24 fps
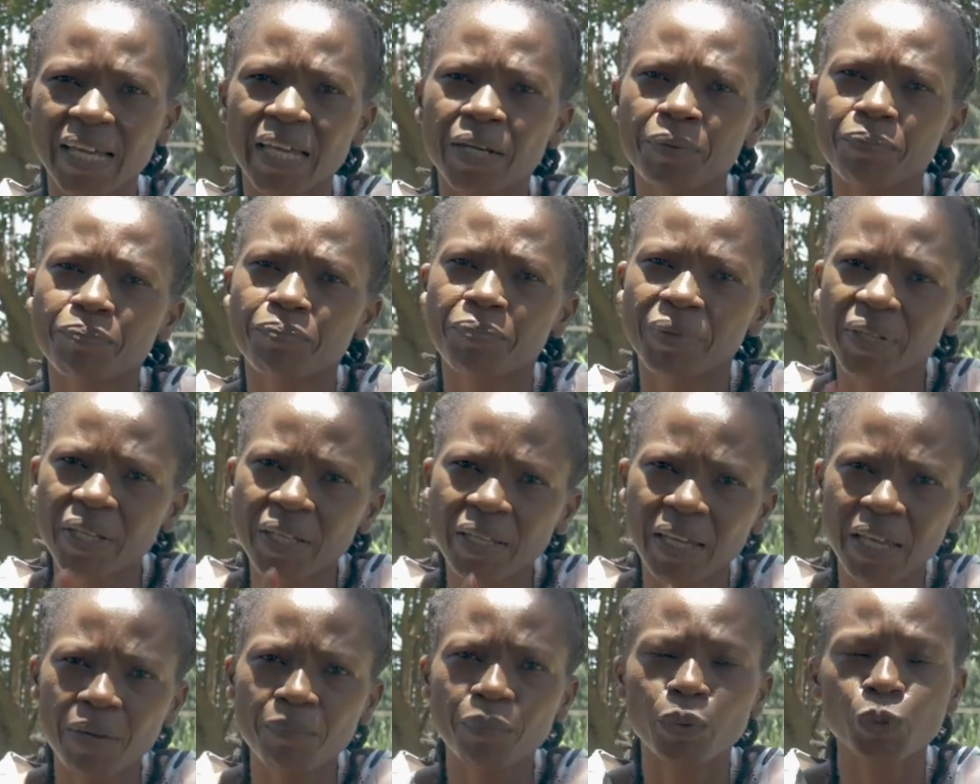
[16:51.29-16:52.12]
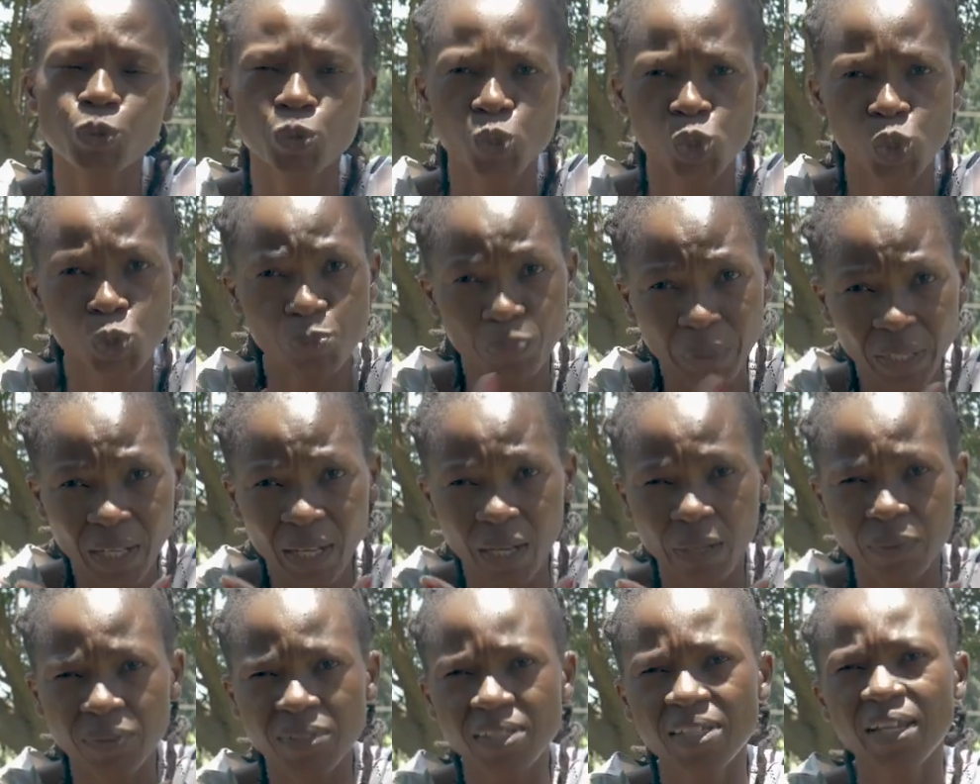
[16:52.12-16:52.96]
and being able to speak
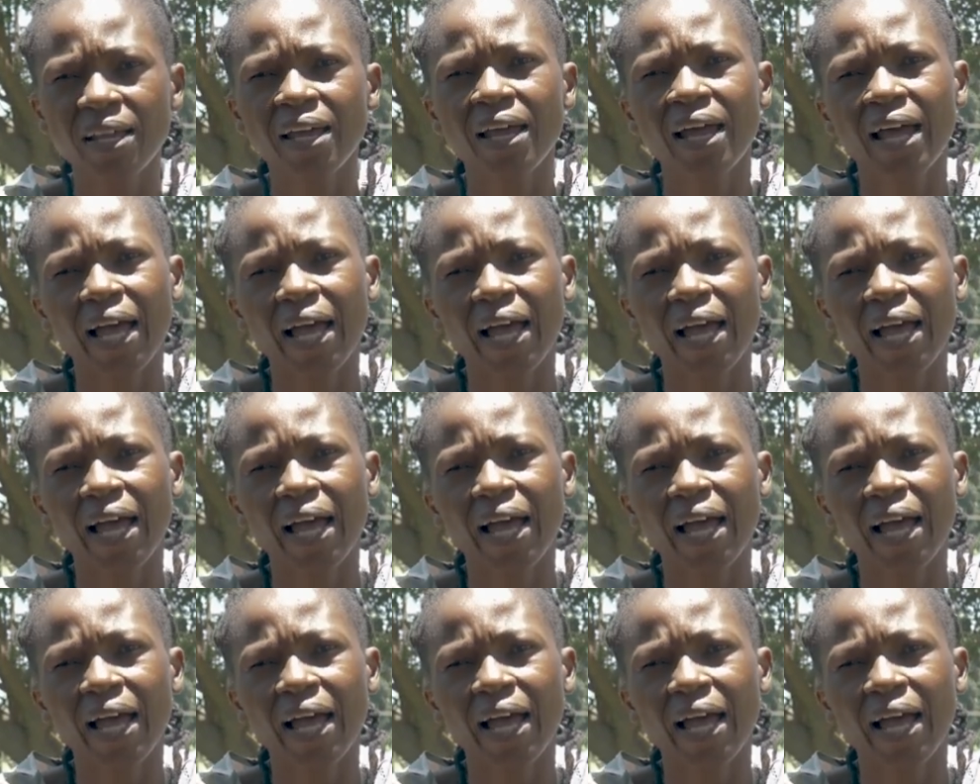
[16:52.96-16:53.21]
out